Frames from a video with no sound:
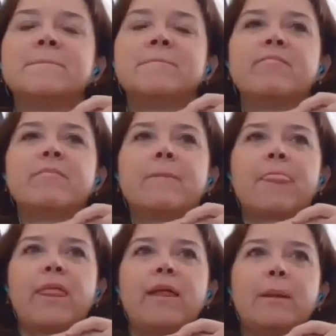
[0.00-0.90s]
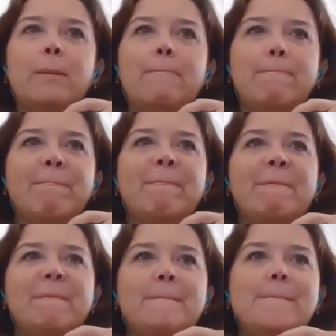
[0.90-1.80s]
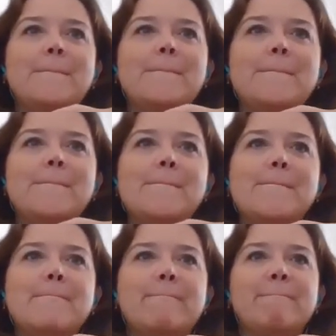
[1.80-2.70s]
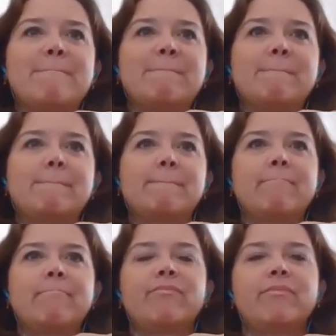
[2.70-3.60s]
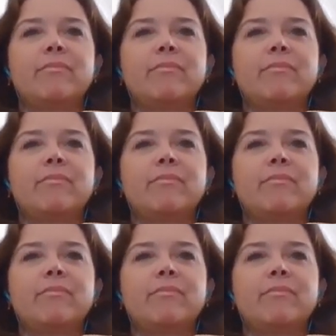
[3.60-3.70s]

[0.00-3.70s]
The person shown says nothing.